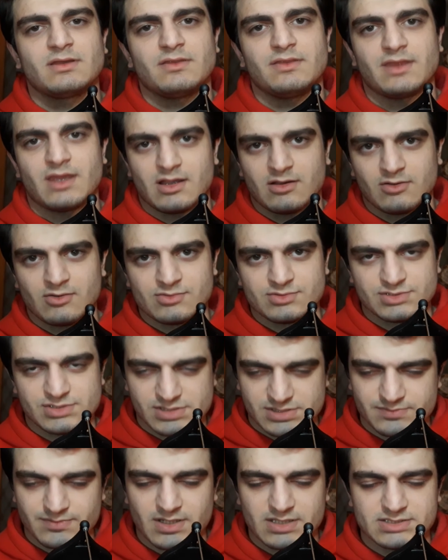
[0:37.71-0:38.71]
The
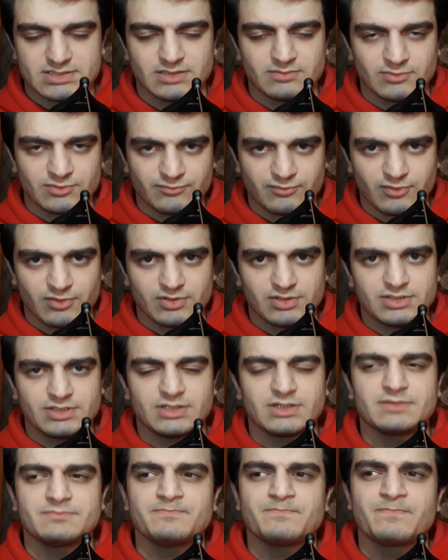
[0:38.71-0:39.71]
Unconscious by Sigmund Freud
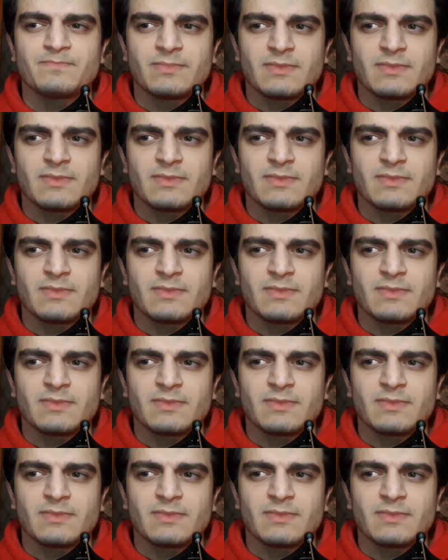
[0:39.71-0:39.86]
here.